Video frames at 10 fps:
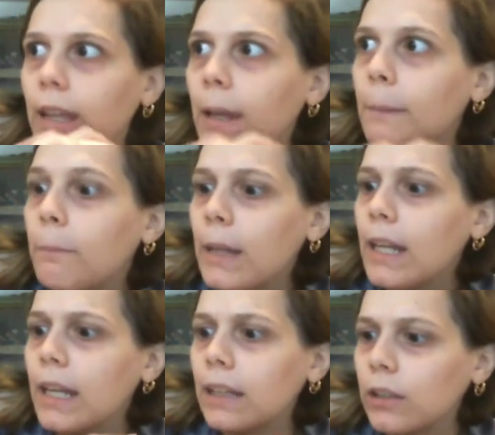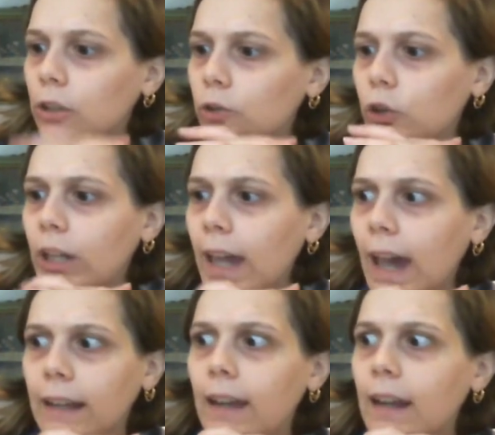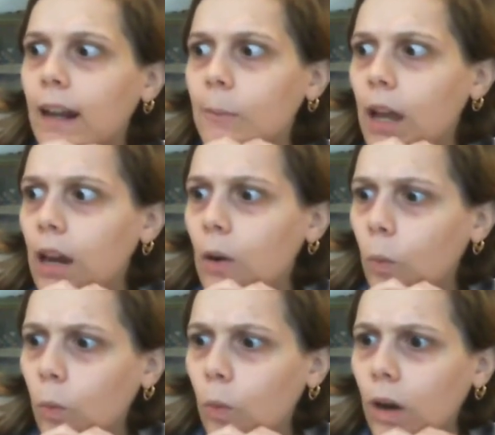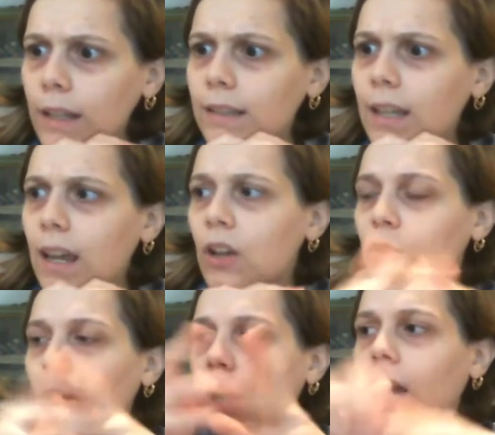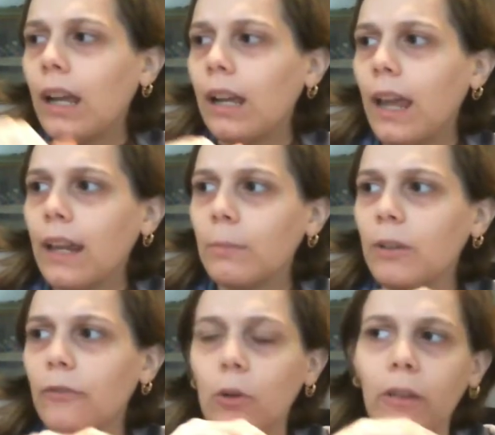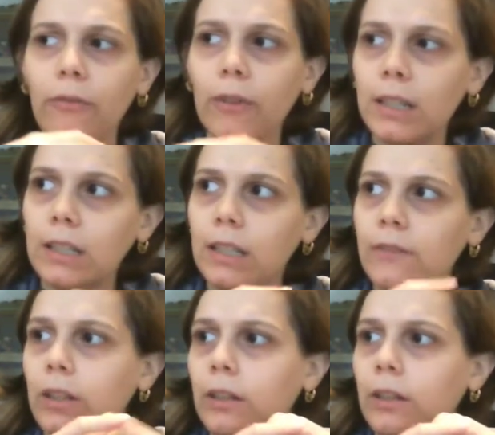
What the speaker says: immediately look at it, and I'm like, what? So I hang up the phone. My friend didn't even